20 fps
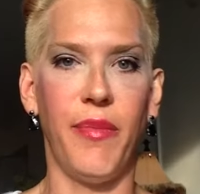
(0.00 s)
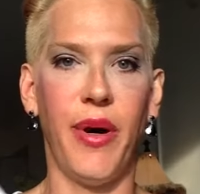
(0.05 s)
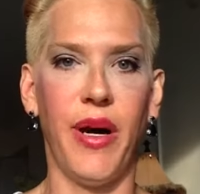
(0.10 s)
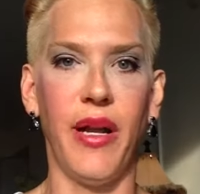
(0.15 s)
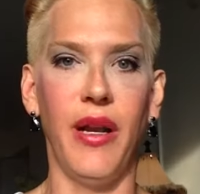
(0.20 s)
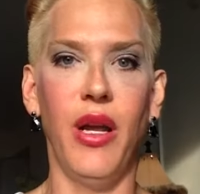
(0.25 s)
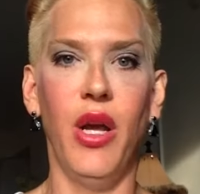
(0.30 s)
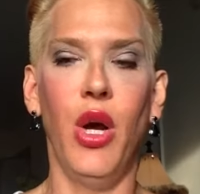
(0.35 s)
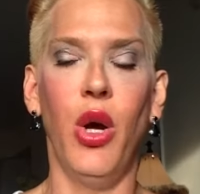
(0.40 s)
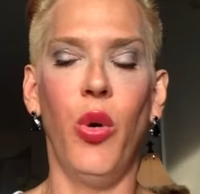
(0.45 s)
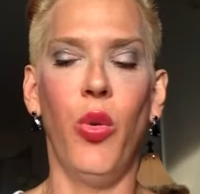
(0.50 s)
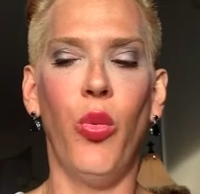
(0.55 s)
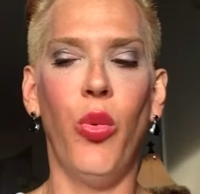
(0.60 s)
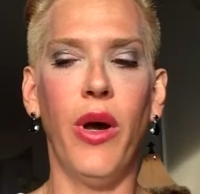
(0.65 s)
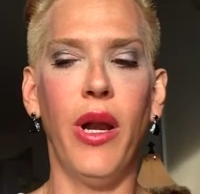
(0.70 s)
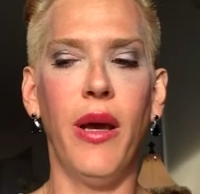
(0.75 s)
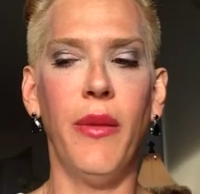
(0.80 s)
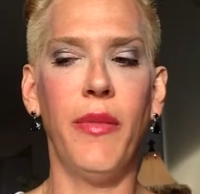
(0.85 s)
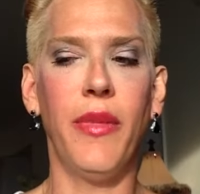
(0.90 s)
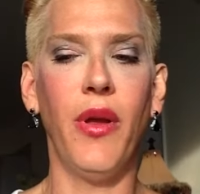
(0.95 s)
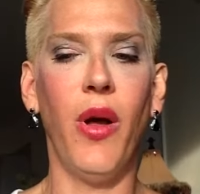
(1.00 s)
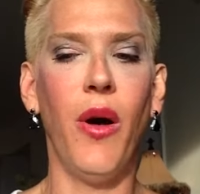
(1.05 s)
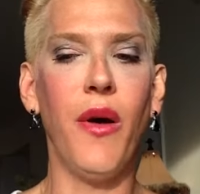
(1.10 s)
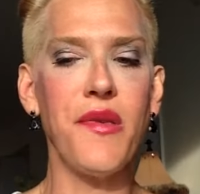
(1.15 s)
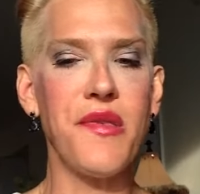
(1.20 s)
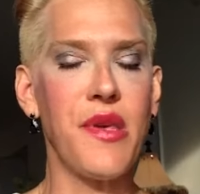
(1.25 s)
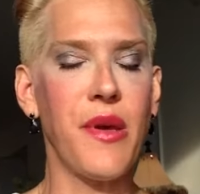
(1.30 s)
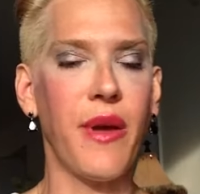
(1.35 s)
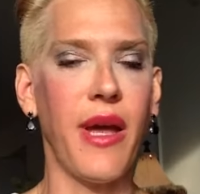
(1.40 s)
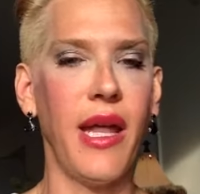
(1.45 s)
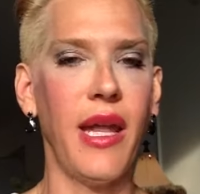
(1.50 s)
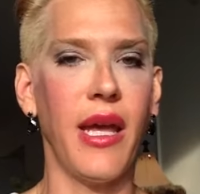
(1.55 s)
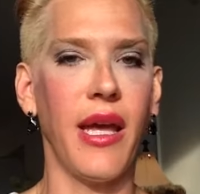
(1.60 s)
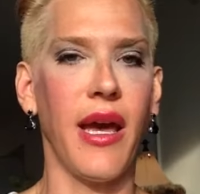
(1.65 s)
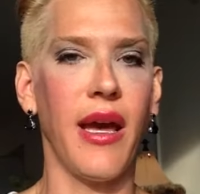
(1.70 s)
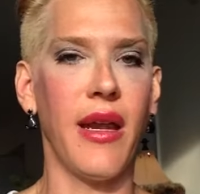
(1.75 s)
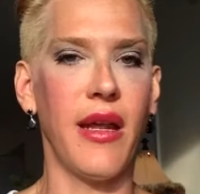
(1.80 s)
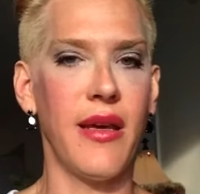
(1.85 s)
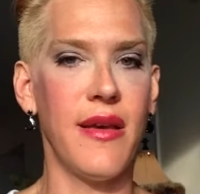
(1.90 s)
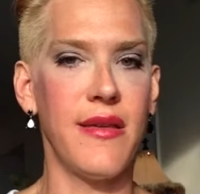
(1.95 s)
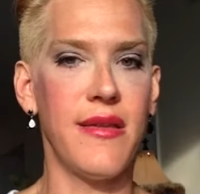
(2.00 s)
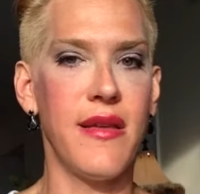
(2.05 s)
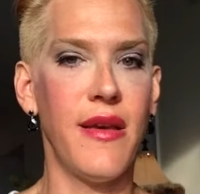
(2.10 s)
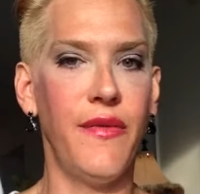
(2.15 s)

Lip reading: But what I'm also getting at is,